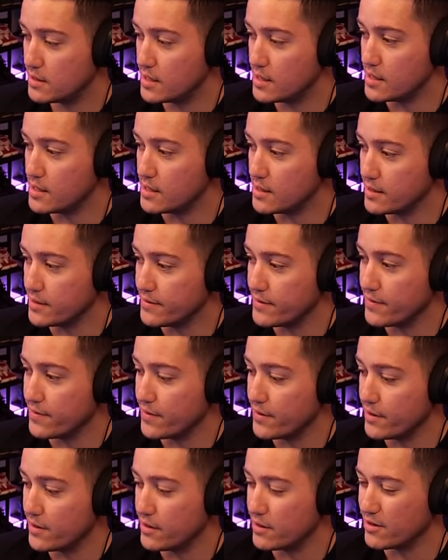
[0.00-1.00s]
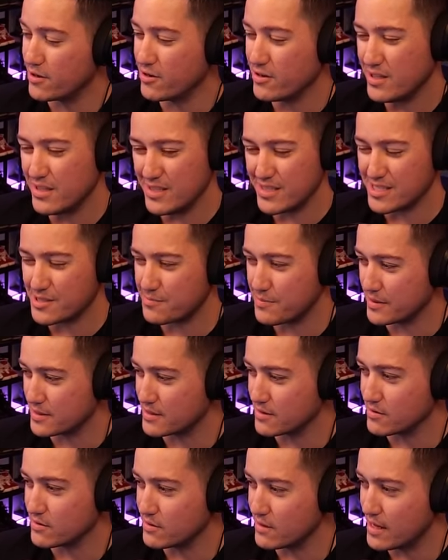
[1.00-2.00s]
Uh, and then the uh, Hercules
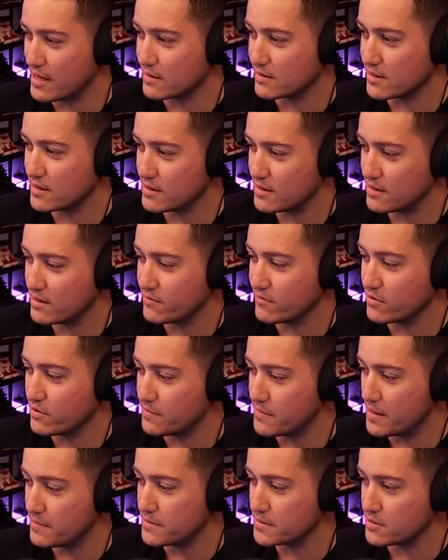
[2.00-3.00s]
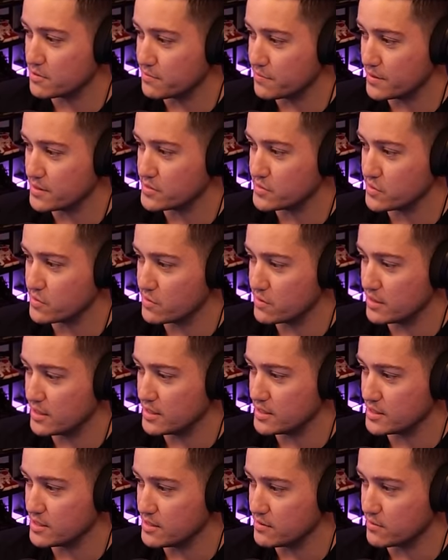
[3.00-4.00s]
picks a little out there. I didn't even know Mamba still plays
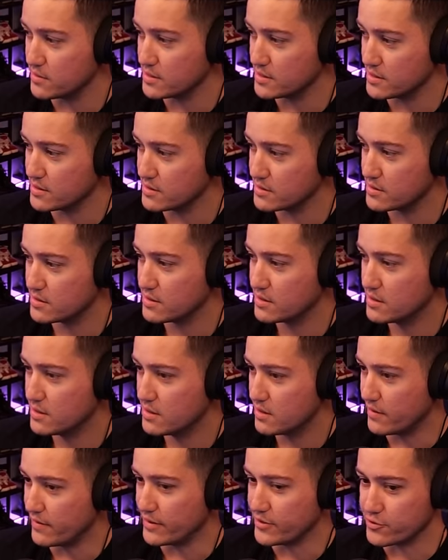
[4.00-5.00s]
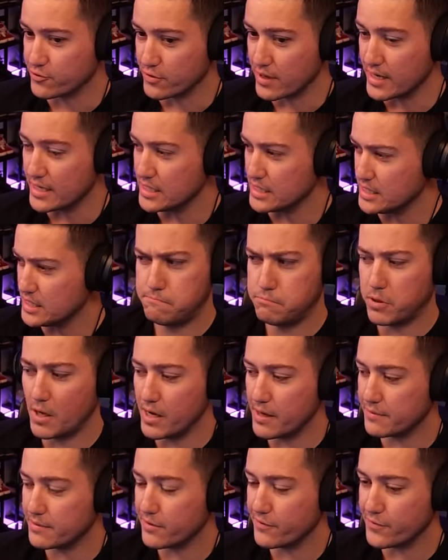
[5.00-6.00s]
ADC. What is this? Are they trading?
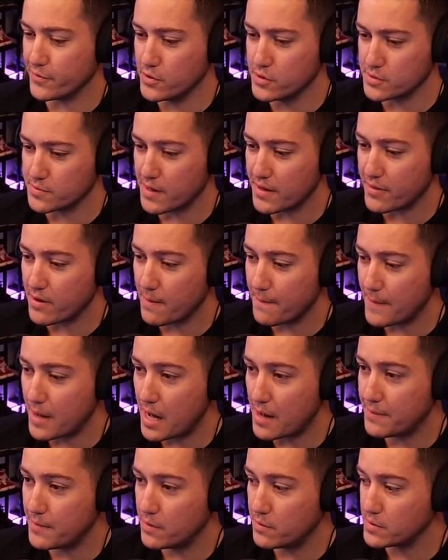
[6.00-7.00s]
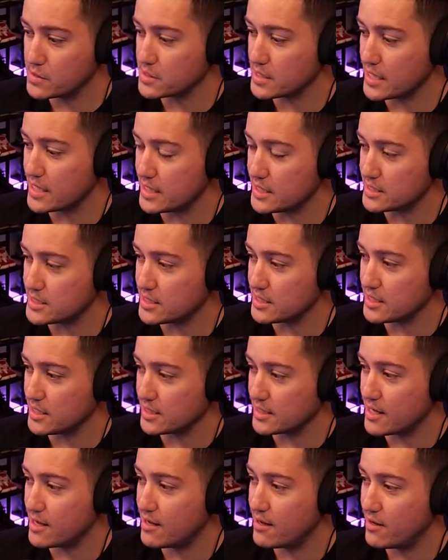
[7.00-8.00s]
Well, I'm confused. I thought Mamba was
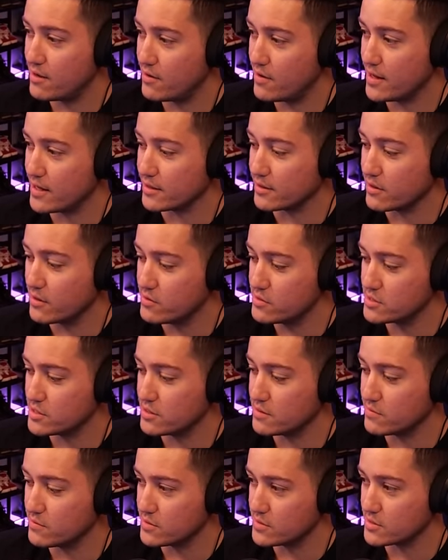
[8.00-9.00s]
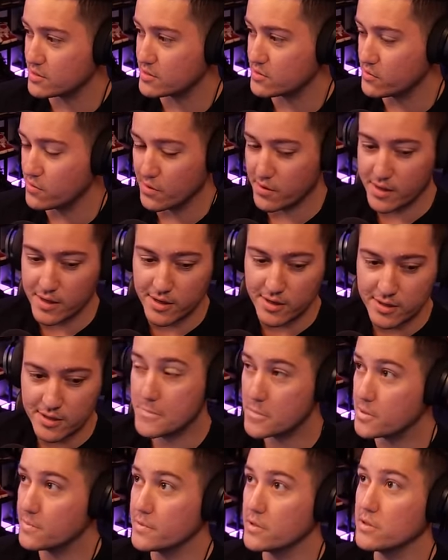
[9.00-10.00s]
ADCing now and Gozen was a solo later.
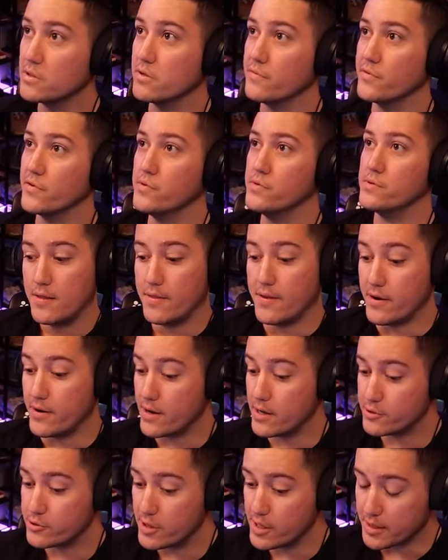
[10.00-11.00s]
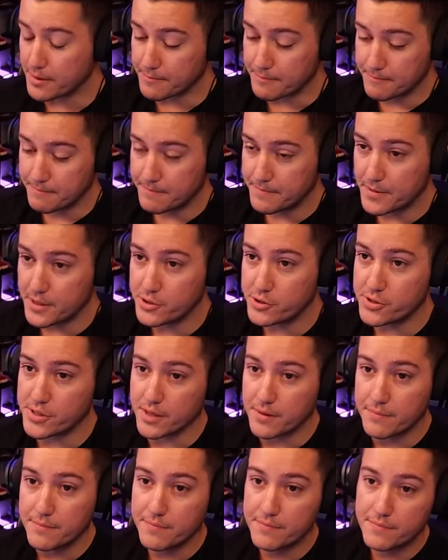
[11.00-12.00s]
I'm a little confused. They're not trading.
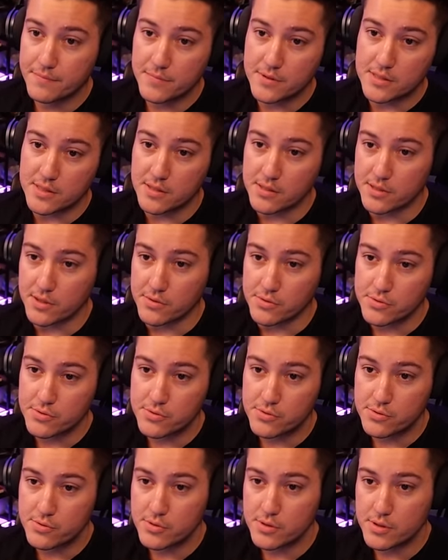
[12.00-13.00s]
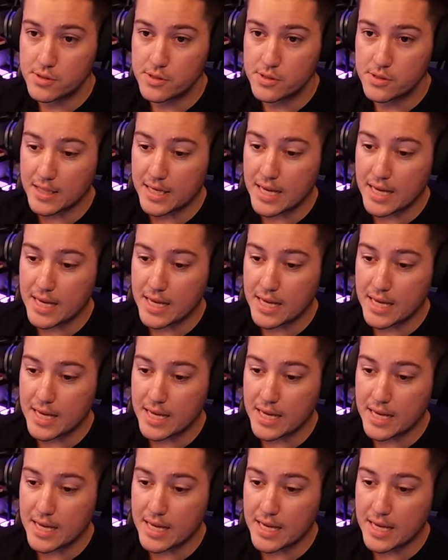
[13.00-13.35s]
Interesting. See those skills. See what they